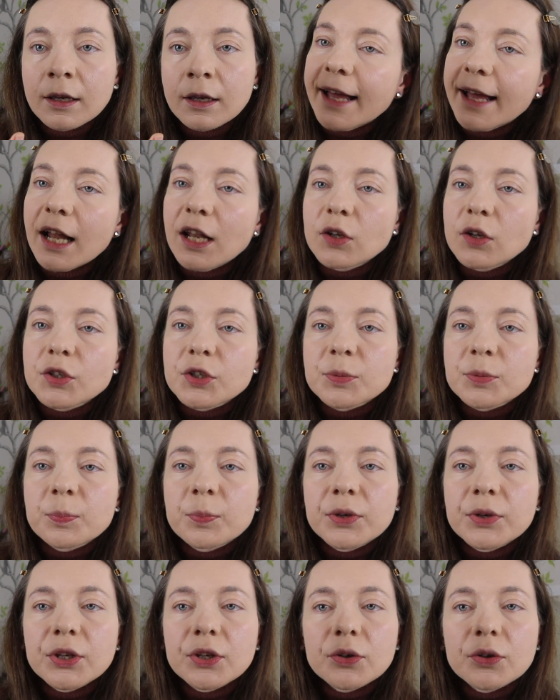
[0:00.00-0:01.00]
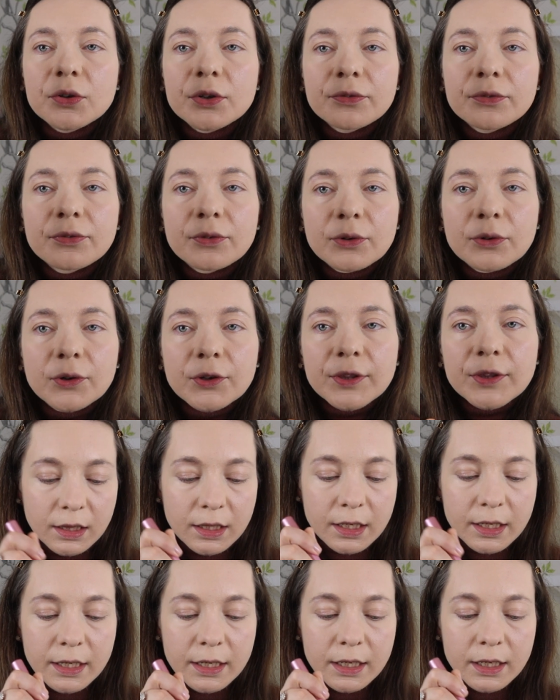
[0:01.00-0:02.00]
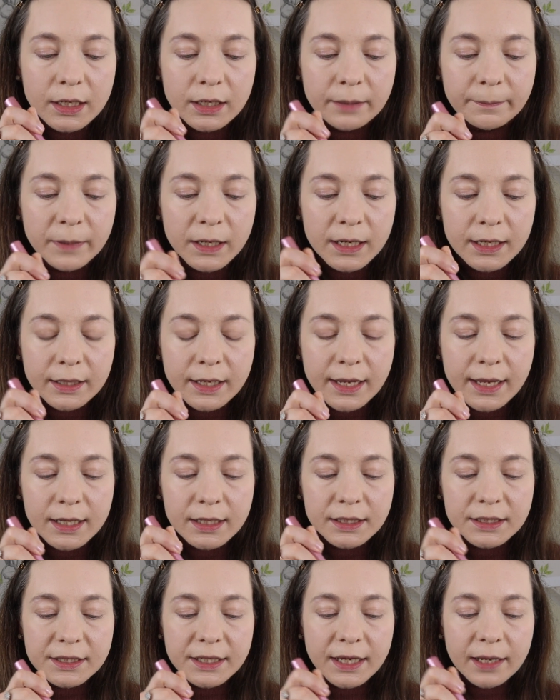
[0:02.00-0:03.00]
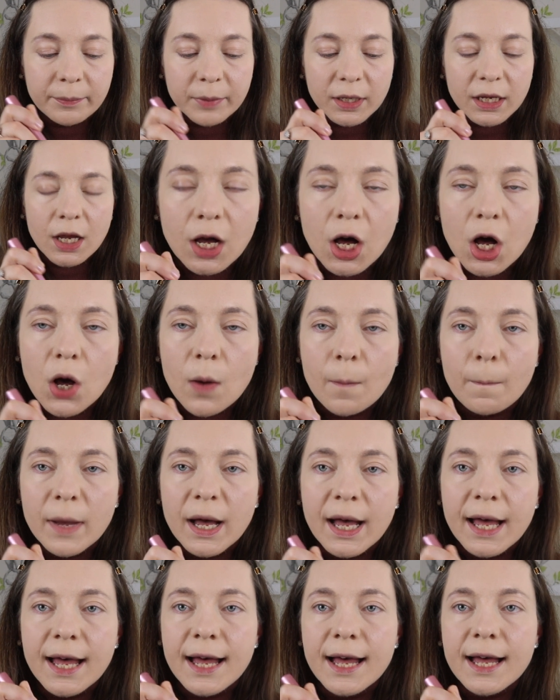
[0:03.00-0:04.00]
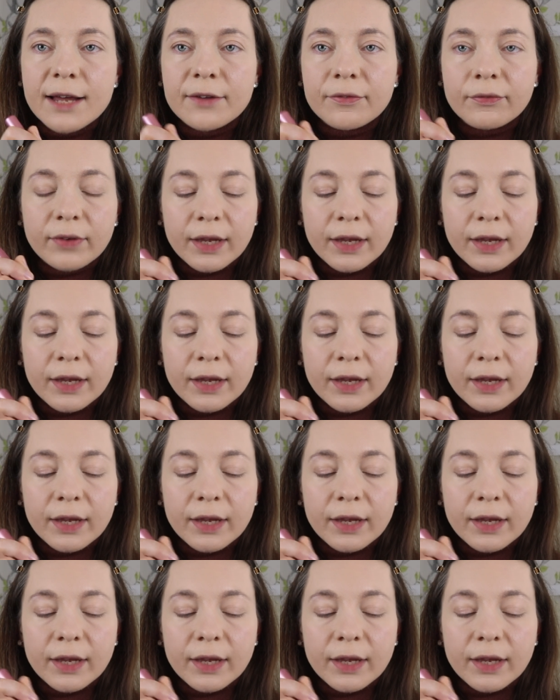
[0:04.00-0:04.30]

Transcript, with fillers: That looks beautiful. A little bit and tapping on my